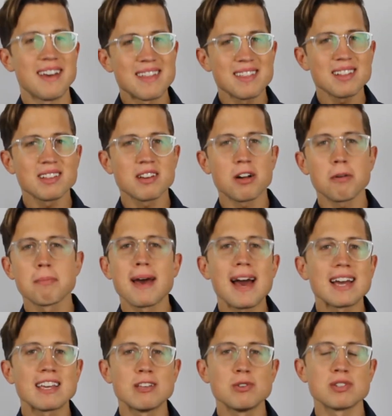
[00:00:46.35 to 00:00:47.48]
and then call
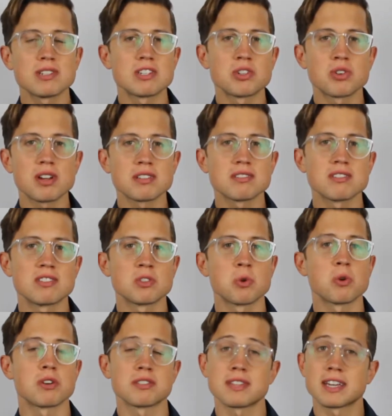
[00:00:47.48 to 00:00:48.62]
back using a trusted
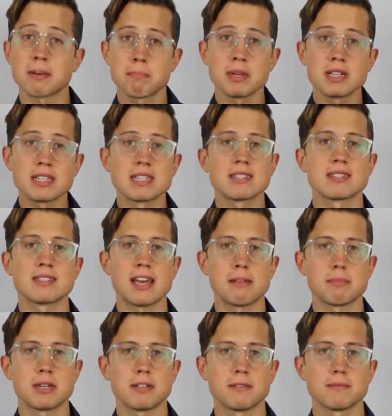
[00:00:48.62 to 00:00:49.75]
source like a billing
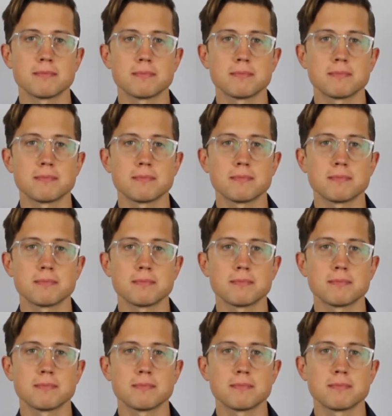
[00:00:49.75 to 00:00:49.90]
statement.